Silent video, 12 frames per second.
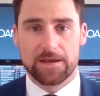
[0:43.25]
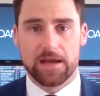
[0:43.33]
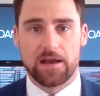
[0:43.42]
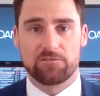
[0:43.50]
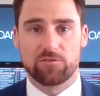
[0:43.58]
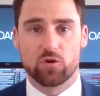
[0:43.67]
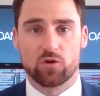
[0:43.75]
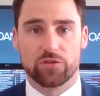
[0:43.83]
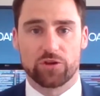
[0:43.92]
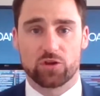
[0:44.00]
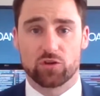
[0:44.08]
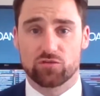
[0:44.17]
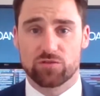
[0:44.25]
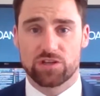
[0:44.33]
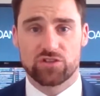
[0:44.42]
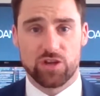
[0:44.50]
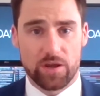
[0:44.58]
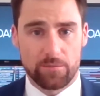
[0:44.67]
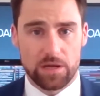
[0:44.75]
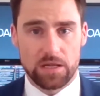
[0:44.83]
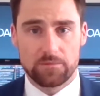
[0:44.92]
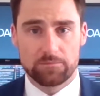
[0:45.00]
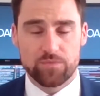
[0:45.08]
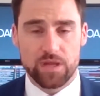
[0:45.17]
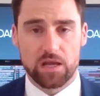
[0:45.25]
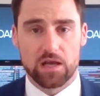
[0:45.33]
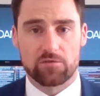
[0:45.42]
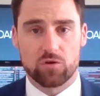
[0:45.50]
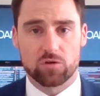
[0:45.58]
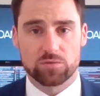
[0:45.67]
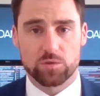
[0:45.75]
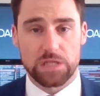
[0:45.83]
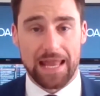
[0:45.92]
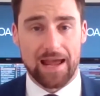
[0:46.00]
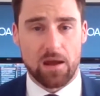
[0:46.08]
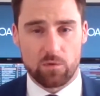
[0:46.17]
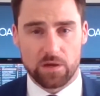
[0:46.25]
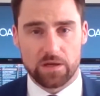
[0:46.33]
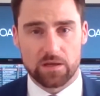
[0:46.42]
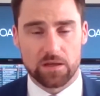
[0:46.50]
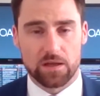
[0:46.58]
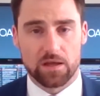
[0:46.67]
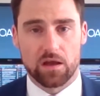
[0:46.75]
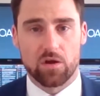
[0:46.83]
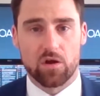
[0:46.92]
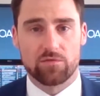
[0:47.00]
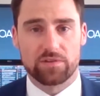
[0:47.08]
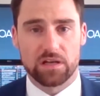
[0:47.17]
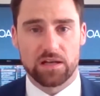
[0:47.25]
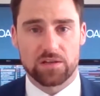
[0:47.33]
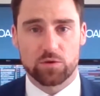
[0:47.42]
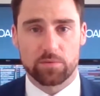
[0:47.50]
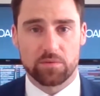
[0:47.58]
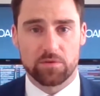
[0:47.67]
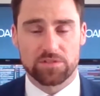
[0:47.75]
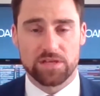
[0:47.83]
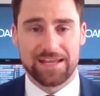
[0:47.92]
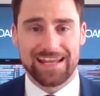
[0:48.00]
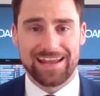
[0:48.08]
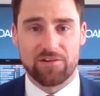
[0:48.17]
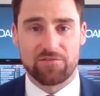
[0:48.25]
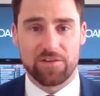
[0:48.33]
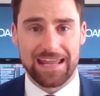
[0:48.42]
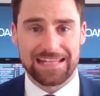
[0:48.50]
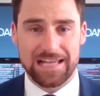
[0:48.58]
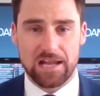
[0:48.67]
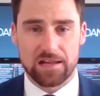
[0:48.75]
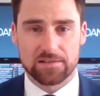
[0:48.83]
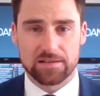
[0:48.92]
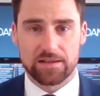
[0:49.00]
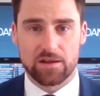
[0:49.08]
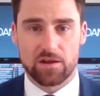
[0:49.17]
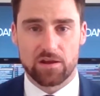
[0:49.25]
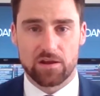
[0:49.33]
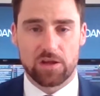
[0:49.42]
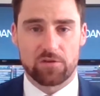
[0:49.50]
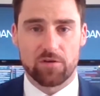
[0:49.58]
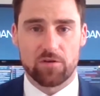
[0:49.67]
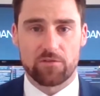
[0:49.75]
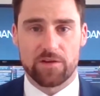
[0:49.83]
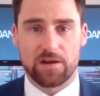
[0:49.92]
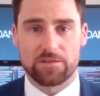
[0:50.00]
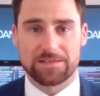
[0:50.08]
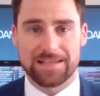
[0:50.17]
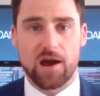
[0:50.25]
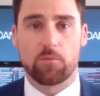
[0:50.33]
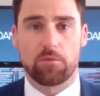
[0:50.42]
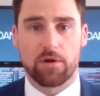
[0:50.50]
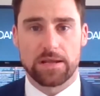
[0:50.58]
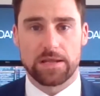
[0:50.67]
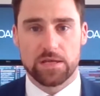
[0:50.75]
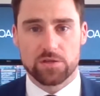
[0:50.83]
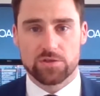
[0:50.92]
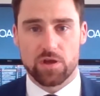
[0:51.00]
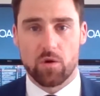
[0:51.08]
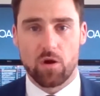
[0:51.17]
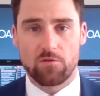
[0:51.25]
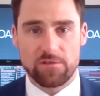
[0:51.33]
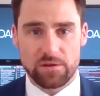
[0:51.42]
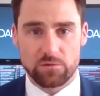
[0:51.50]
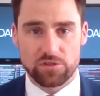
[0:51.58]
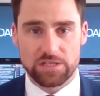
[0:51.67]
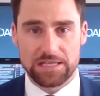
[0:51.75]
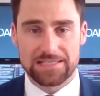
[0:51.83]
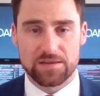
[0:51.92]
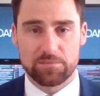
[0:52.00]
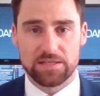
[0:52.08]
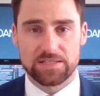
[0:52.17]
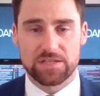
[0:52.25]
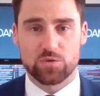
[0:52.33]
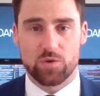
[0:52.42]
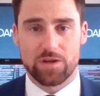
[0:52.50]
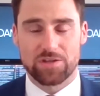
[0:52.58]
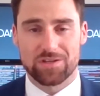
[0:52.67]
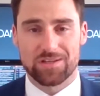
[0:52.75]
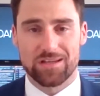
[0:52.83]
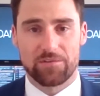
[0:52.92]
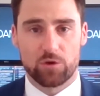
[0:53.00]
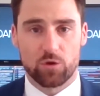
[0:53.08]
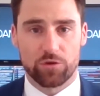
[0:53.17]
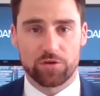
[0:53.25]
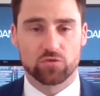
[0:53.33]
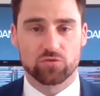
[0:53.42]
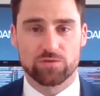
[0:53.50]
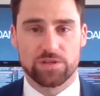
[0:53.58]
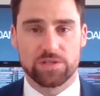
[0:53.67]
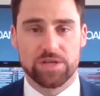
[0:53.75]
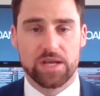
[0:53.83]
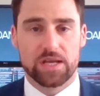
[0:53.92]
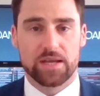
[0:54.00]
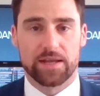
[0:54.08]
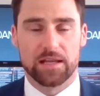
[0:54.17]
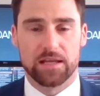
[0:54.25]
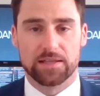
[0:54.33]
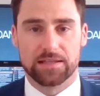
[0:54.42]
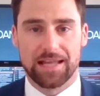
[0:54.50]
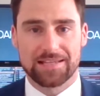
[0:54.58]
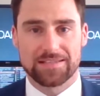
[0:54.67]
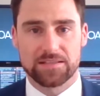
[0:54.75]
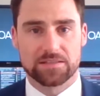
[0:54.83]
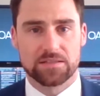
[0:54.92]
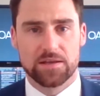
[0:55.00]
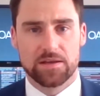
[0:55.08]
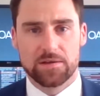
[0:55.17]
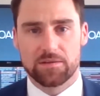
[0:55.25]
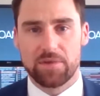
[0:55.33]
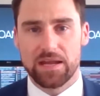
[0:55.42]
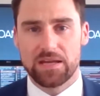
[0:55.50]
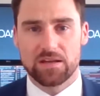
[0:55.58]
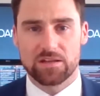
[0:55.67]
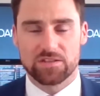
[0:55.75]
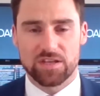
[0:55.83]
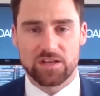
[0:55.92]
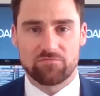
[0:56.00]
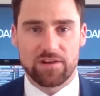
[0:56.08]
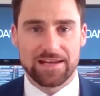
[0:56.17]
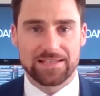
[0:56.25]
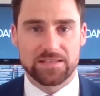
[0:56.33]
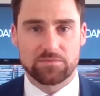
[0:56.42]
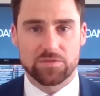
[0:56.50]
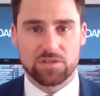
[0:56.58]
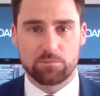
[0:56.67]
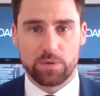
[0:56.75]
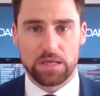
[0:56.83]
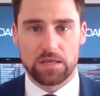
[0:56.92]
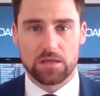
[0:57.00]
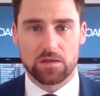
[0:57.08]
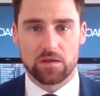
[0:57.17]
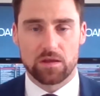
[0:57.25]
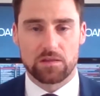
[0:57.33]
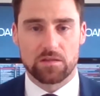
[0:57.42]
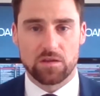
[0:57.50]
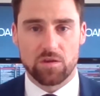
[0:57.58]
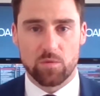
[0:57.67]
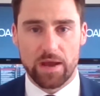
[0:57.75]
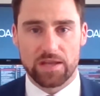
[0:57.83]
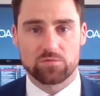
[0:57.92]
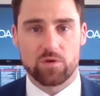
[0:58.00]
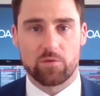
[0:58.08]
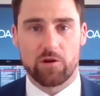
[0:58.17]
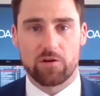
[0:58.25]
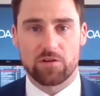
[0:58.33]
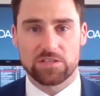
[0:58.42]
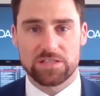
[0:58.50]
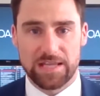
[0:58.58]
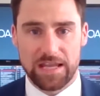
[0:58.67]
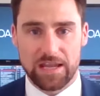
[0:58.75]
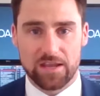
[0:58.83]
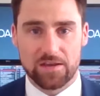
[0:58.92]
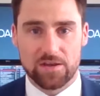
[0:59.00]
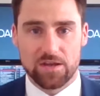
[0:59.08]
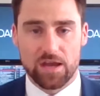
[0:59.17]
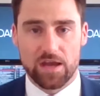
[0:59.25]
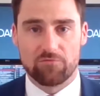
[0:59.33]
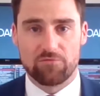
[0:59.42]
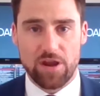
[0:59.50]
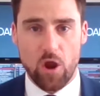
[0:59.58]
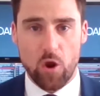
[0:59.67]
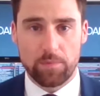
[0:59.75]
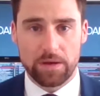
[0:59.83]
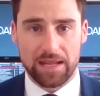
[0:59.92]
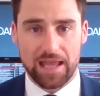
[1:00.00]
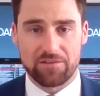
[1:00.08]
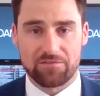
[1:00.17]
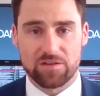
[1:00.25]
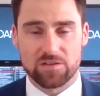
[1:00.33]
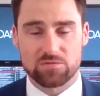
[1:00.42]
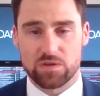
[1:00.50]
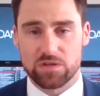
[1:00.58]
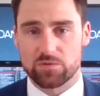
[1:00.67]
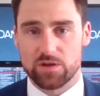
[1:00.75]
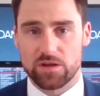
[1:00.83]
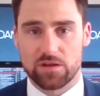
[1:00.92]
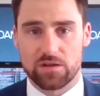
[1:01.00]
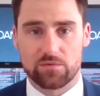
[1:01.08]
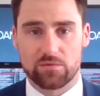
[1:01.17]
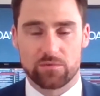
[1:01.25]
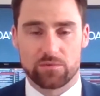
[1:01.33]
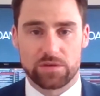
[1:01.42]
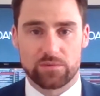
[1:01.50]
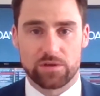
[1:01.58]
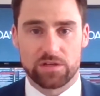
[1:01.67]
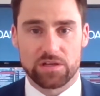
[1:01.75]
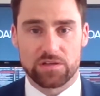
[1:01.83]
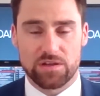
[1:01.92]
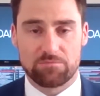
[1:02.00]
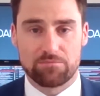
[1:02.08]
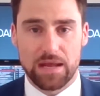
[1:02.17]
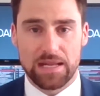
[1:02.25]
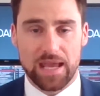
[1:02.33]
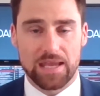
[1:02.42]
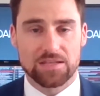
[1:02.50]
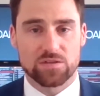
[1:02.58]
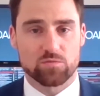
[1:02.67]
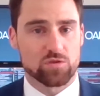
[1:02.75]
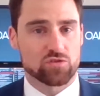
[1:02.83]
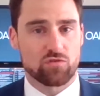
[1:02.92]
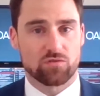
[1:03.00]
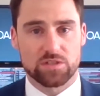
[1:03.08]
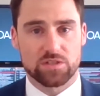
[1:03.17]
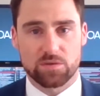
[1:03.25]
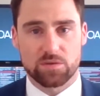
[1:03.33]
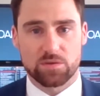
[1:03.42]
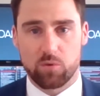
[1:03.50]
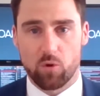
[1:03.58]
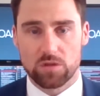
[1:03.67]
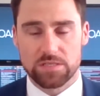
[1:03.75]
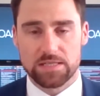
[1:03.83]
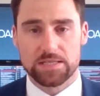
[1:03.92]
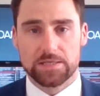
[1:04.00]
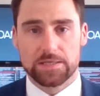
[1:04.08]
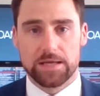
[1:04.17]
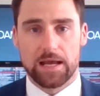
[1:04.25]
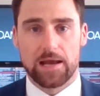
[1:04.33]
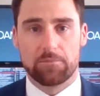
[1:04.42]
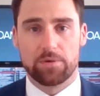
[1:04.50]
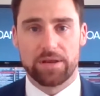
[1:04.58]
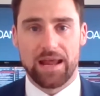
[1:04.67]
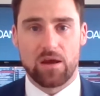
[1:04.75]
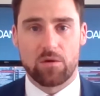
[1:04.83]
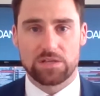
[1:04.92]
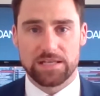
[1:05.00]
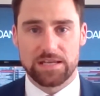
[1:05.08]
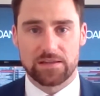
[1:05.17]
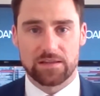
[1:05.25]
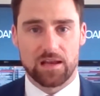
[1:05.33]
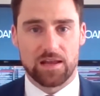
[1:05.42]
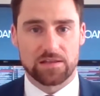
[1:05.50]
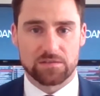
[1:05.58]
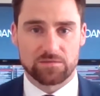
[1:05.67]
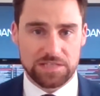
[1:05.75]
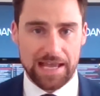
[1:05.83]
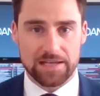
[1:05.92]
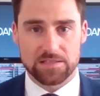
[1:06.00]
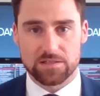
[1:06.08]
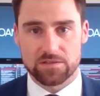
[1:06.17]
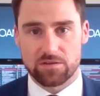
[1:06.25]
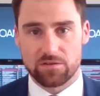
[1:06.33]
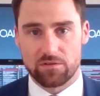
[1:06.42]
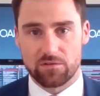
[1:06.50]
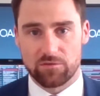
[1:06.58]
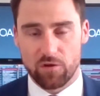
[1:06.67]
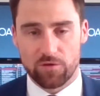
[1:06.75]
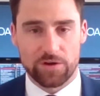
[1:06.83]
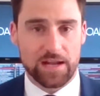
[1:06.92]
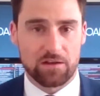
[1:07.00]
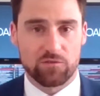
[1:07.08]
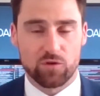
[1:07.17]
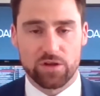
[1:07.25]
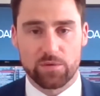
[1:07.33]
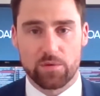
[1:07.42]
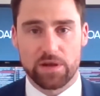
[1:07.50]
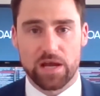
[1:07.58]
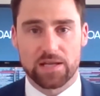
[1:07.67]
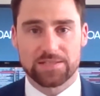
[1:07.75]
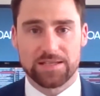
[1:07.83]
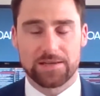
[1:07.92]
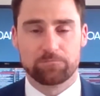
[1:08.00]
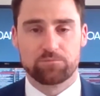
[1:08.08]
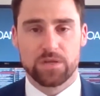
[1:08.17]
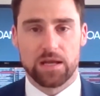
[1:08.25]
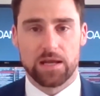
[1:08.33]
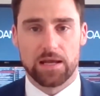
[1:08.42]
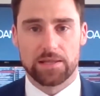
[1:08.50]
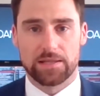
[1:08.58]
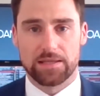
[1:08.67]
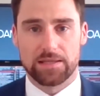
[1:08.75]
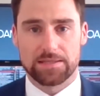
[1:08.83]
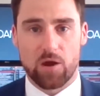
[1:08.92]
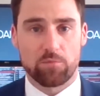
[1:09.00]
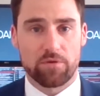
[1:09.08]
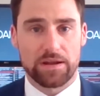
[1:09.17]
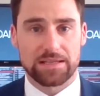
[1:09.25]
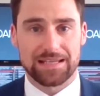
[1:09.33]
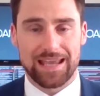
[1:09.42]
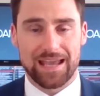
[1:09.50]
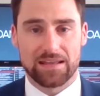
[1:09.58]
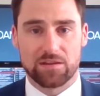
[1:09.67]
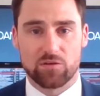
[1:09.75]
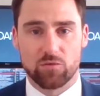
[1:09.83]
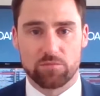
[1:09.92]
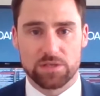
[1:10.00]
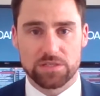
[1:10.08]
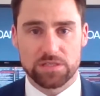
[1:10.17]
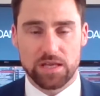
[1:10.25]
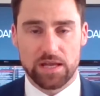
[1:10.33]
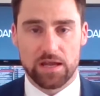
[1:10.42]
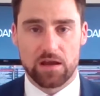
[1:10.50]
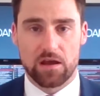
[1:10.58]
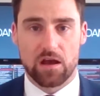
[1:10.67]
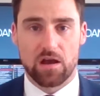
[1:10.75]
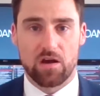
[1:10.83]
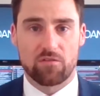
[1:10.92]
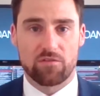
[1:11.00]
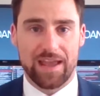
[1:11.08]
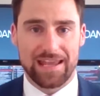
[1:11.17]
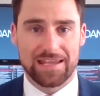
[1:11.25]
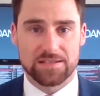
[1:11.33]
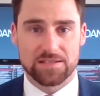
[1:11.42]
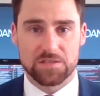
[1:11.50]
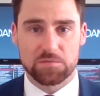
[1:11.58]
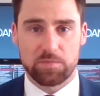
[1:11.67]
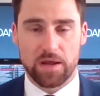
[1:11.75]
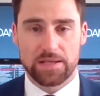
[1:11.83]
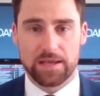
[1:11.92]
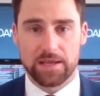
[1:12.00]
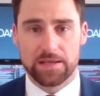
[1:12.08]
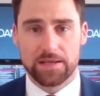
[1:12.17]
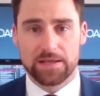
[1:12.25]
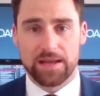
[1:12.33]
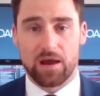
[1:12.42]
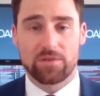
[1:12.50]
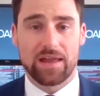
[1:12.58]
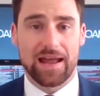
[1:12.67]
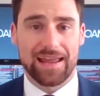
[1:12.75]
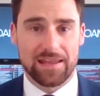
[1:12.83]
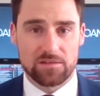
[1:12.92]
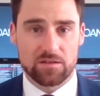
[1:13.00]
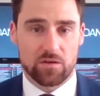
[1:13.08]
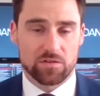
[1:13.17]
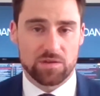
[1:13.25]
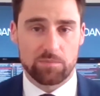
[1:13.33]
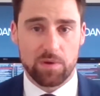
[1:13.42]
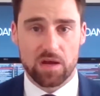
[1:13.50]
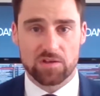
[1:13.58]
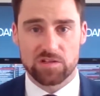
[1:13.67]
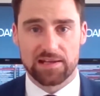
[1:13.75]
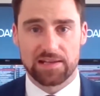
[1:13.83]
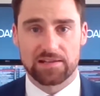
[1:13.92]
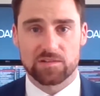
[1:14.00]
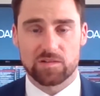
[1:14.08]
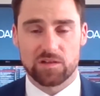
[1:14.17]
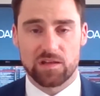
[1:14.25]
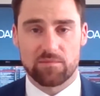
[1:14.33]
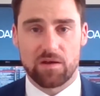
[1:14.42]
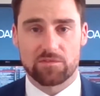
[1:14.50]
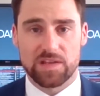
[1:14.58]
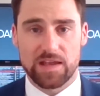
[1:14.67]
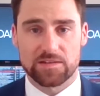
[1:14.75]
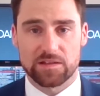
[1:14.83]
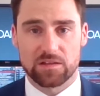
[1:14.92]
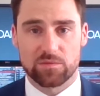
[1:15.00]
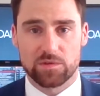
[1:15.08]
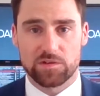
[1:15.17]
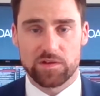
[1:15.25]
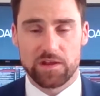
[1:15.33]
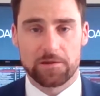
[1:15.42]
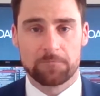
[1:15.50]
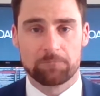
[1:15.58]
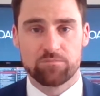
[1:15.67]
for other countries. Germany, of course, was lauded over the last couple of months of its handling of the coronavirus outbreak. So hopefully we'll see a similar situation there and other countries can learn the lessons. The main concern really seems to be in the US, where we're seeing reopening efforts, which in many cases were strongly supported. But now we're seeing the likes of Texas and Florida, California, where we are seeing these outbreaks again, the numbers of cases spiking. Now, that is going to be partially linked to the amount of testing that we're seeing.